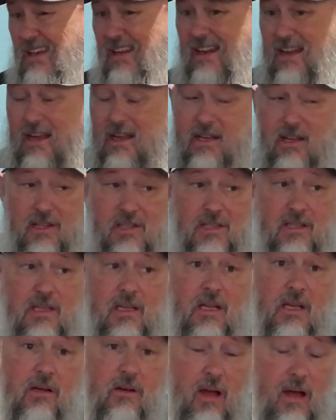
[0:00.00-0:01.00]
Now here's
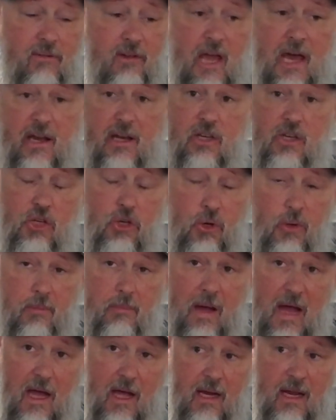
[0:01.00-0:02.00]
the deal. I've got a newer
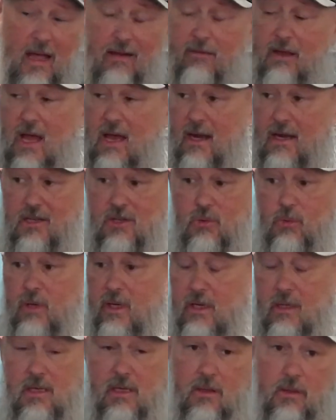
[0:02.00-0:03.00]
bike. I've got a
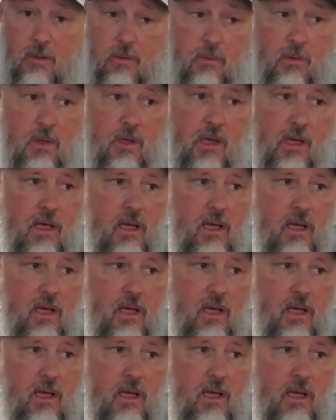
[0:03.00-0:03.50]
22.